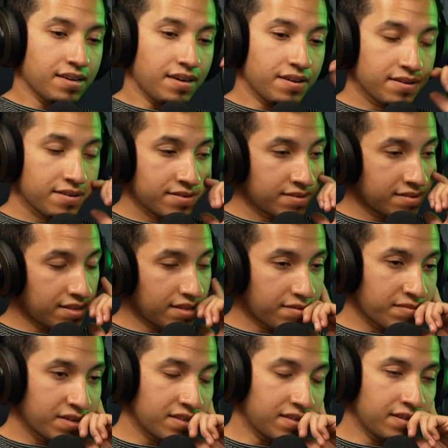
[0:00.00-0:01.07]
Yeah. I
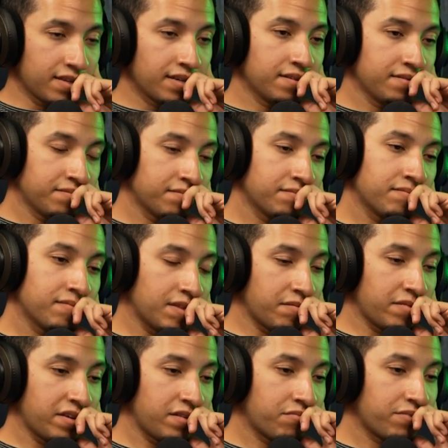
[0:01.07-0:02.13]
mean, the
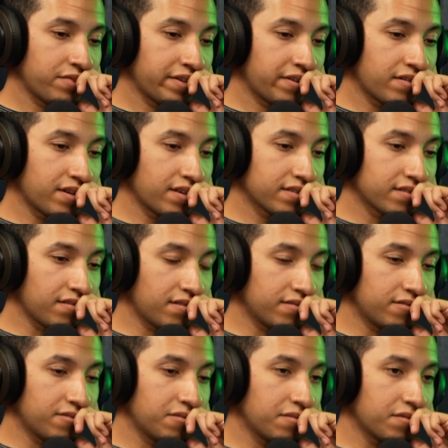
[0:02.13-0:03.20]
main player has a lot to
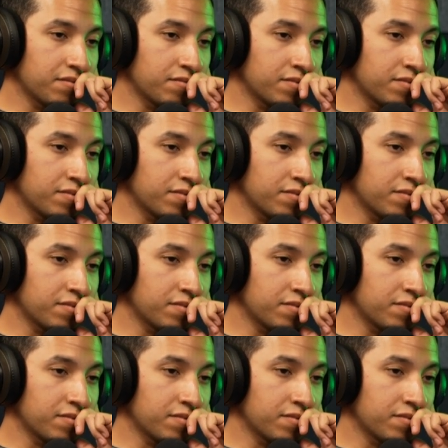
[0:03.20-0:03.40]
do with it,